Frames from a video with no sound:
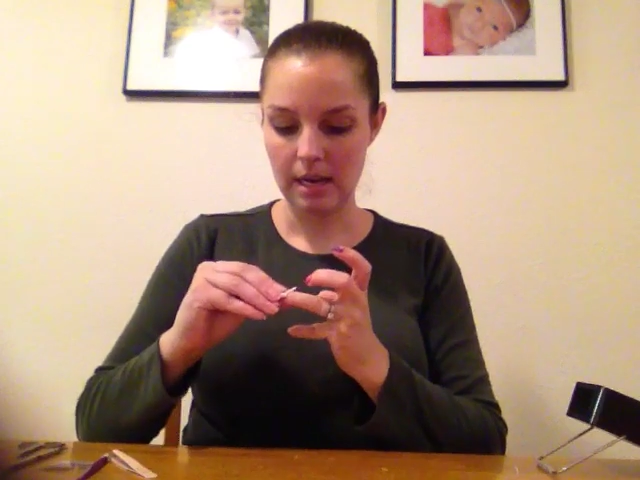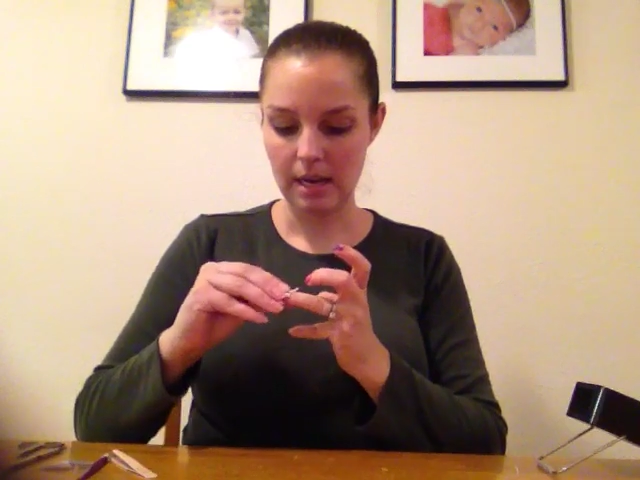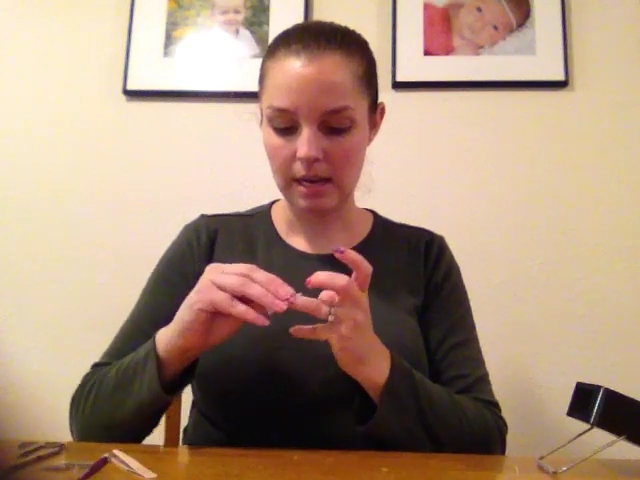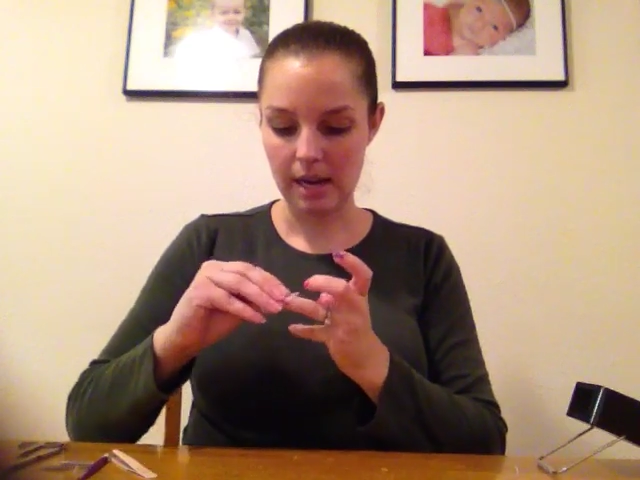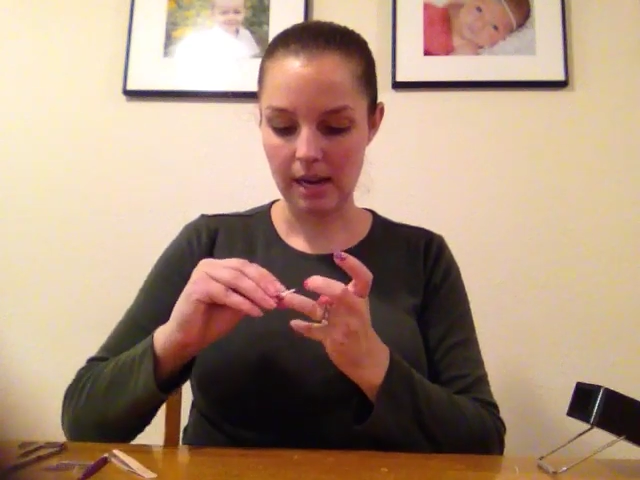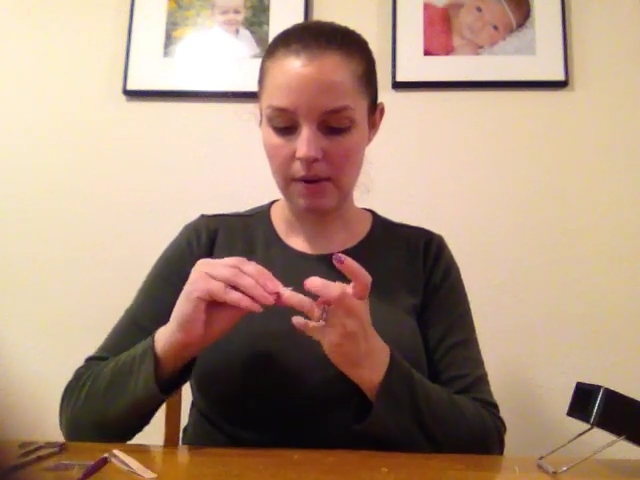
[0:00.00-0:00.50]

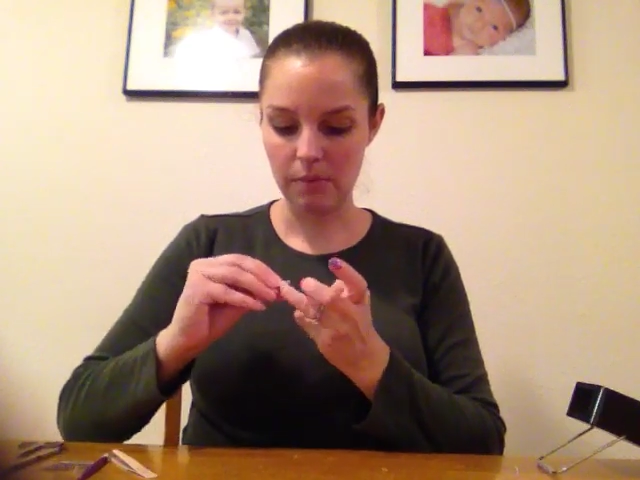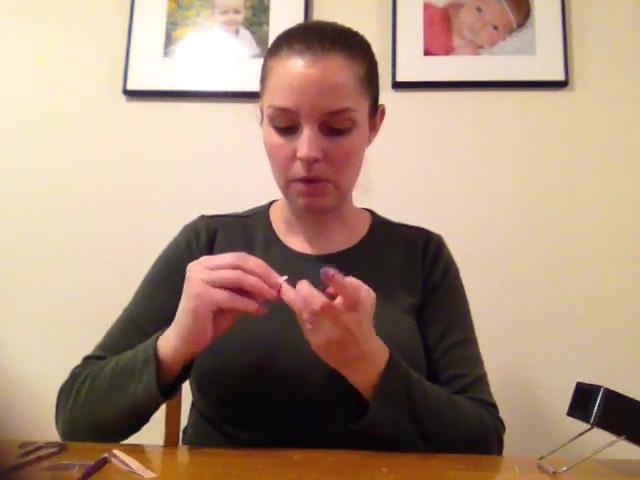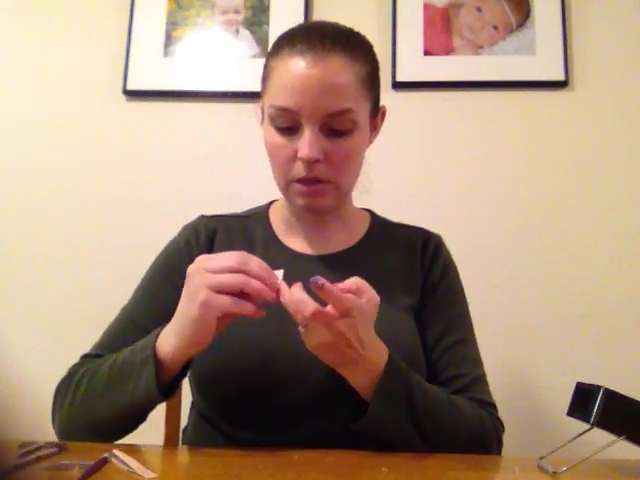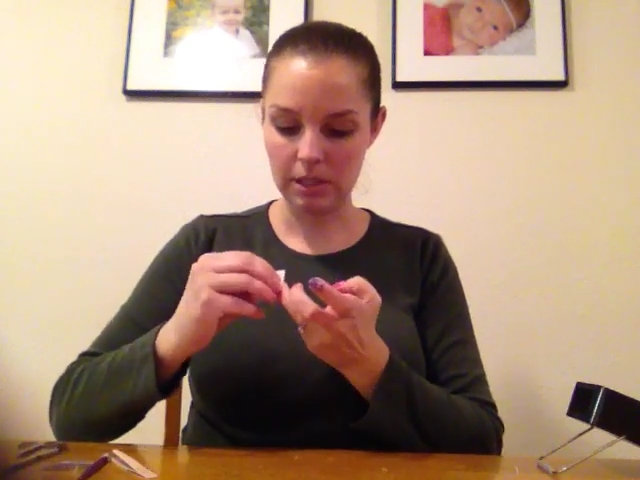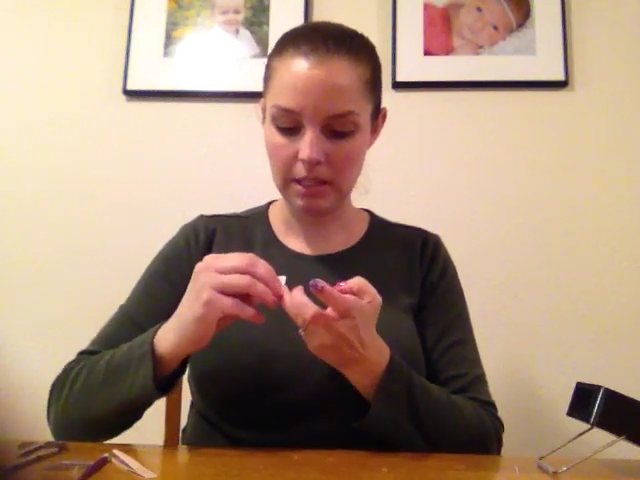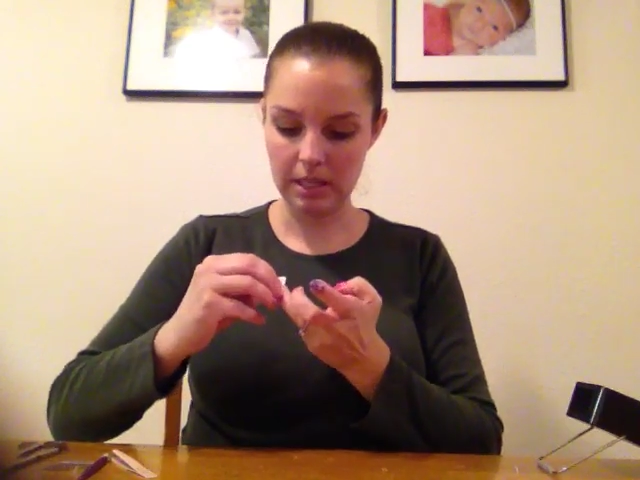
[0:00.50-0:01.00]
and I will
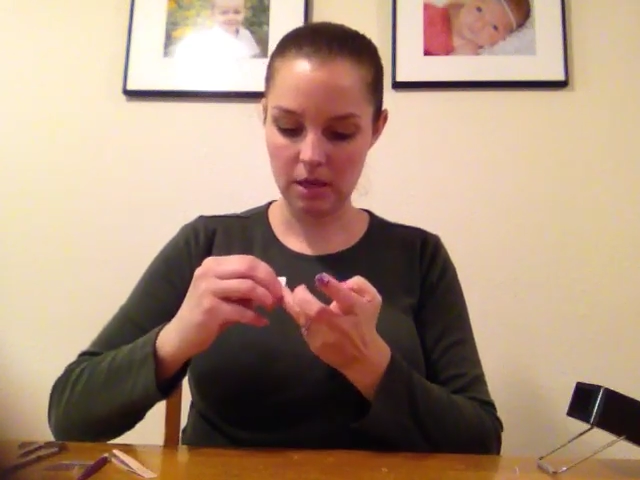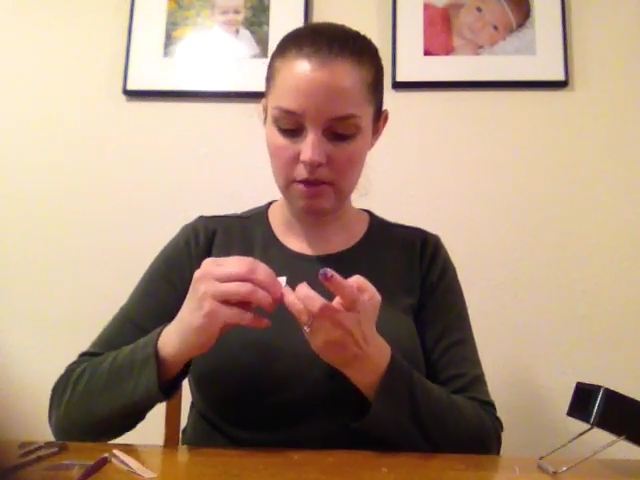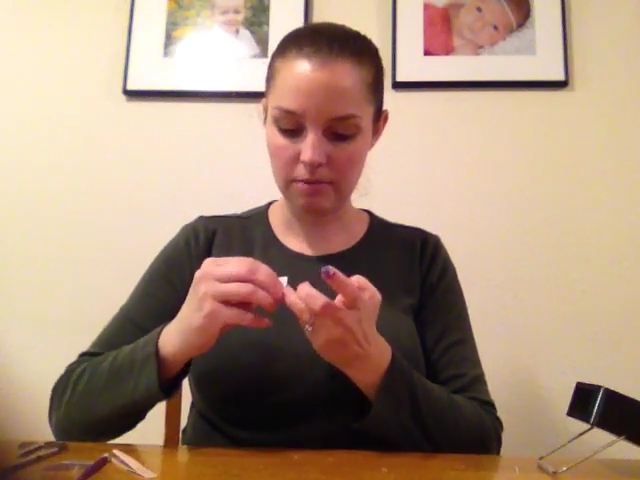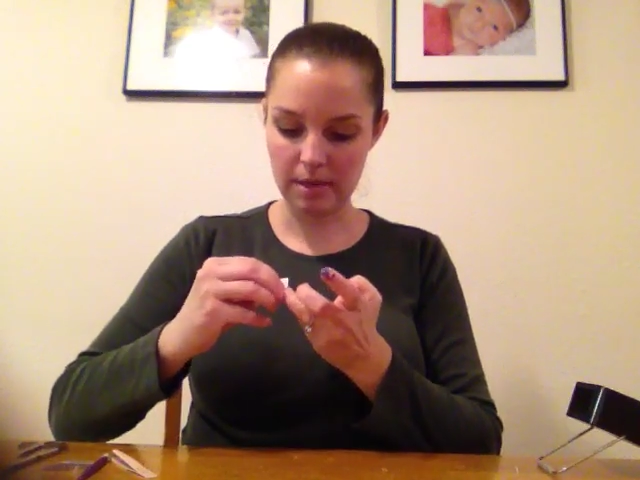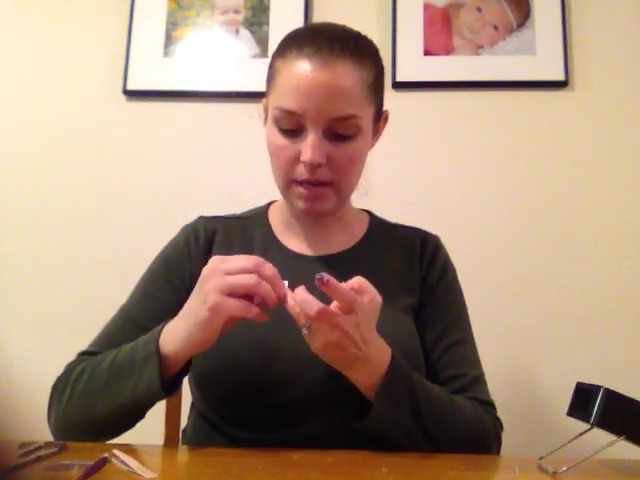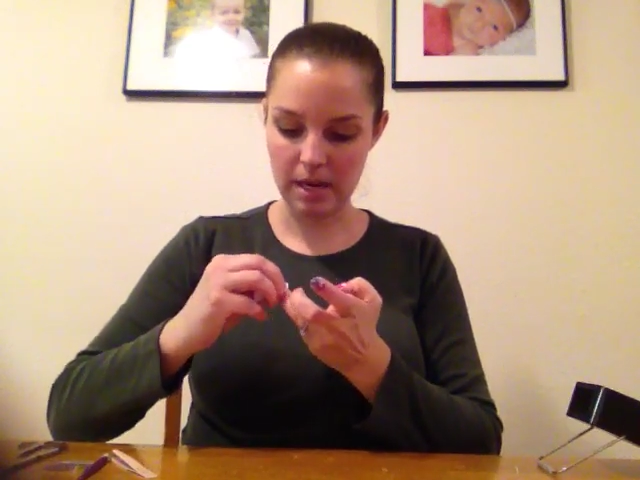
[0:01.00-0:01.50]
clean
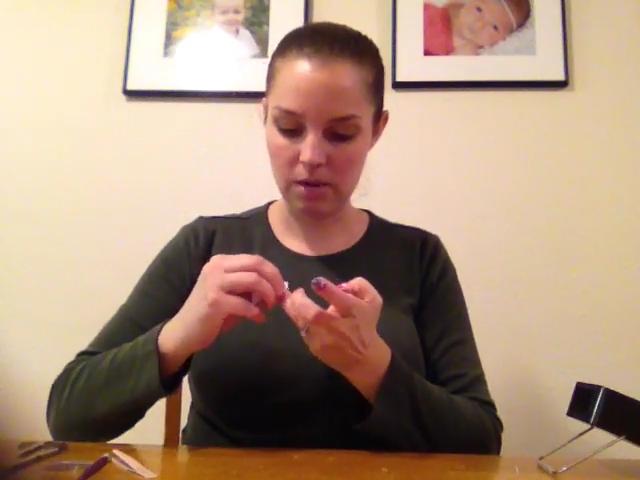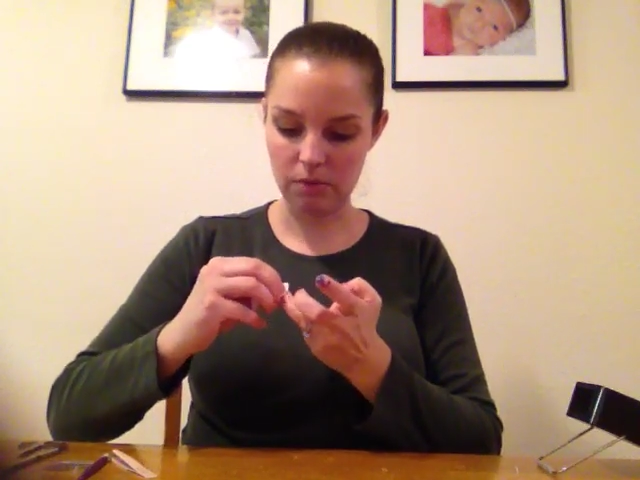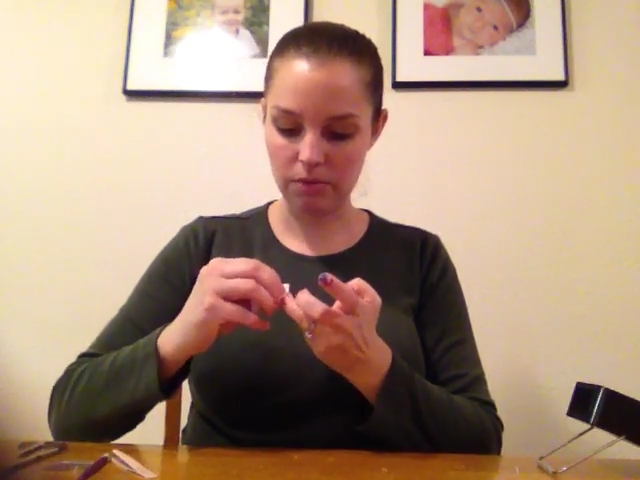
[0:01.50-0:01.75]
off my nail